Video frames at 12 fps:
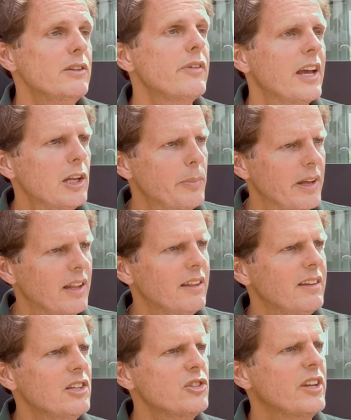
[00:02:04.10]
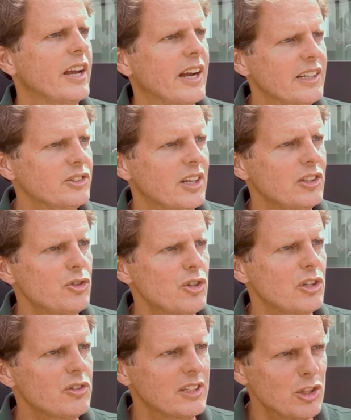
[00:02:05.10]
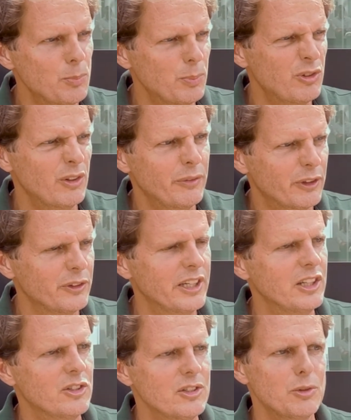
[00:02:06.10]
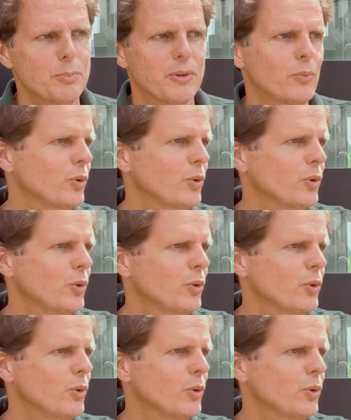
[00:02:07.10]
availability is there, not just in specific regions, but